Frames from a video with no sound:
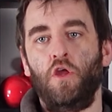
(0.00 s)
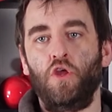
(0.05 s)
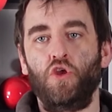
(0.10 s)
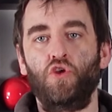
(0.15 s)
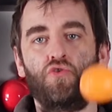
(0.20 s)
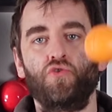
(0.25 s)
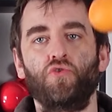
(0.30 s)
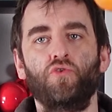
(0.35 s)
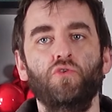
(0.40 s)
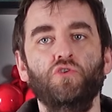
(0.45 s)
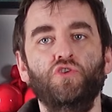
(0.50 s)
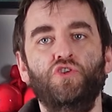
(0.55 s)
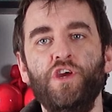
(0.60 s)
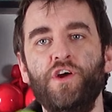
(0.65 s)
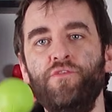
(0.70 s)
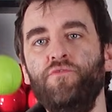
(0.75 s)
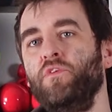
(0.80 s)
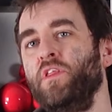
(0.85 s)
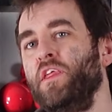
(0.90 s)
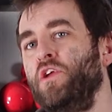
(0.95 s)
you're
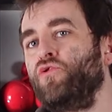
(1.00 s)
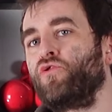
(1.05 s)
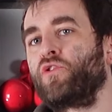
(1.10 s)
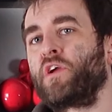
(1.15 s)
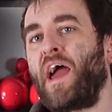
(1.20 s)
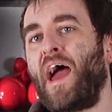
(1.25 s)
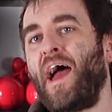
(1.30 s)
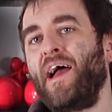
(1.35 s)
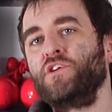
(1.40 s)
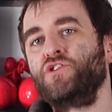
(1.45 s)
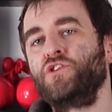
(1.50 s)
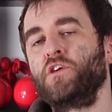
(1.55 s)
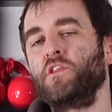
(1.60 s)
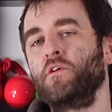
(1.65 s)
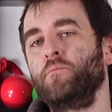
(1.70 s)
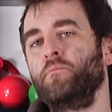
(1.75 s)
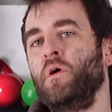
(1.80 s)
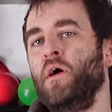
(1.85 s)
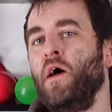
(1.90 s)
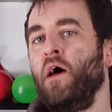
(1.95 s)
catching
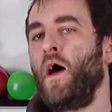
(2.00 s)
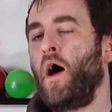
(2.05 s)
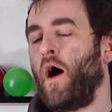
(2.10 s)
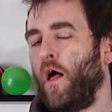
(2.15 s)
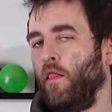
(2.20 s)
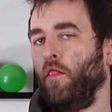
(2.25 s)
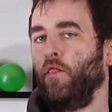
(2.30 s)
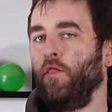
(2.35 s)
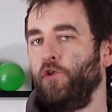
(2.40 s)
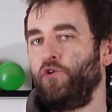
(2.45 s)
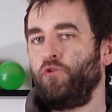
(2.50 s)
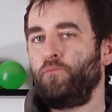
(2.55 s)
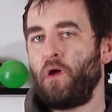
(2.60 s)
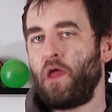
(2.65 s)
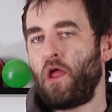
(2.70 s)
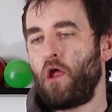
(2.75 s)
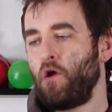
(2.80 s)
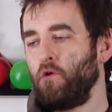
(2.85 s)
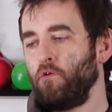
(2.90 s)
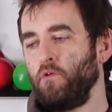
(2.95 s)
them a little
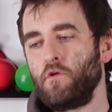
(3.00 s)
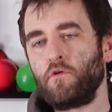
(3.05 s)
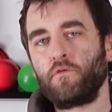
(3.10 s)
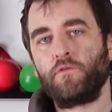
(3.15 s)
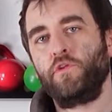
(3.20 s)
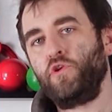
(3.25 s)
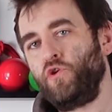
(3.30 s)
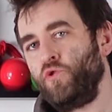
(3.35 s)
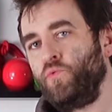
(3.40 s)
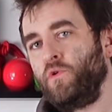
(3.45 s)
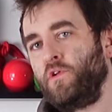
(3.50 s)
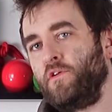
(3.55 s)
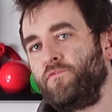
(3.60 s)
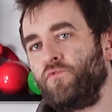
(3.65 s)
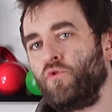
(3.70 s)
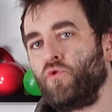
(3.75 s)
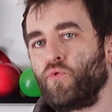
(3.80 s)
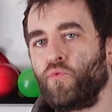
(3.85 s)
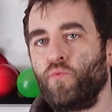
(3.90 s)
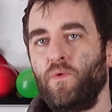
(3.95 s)
bit earlier than you would
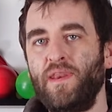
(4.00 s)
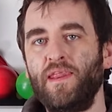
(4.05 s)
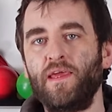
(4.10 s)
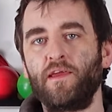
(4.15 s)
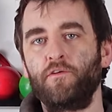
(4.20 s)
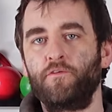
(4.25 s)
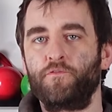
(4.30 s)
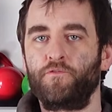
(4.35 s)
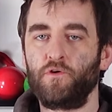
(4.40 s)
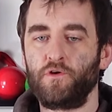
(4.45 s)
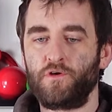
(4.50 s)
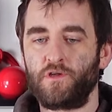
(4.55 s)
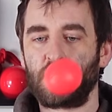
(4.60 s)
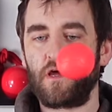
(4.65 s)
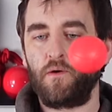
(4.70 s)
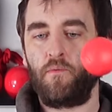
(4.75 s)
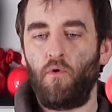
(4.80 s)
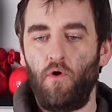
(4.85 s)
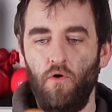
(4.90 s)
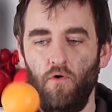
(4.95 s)
if you're waiting for it to
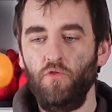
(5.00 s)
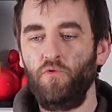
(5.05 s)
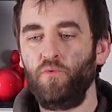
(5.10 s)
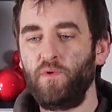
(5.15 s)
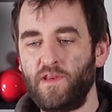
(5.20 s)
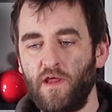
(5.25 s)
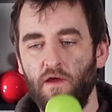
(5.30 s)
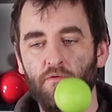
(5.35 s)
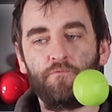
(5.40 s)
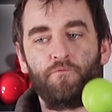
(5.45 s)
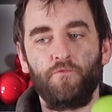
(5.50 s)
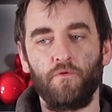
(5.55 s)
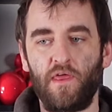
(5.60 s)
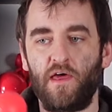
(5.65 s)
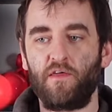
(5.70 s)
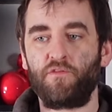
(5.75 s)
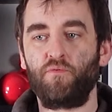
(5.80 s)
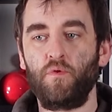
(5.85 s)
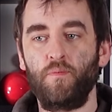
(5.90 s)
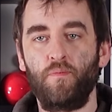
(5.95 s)
come all the way down for
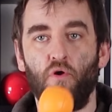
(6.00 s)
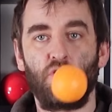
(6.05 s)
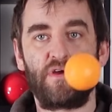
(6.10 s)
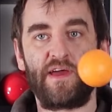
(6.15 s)
that 3-ball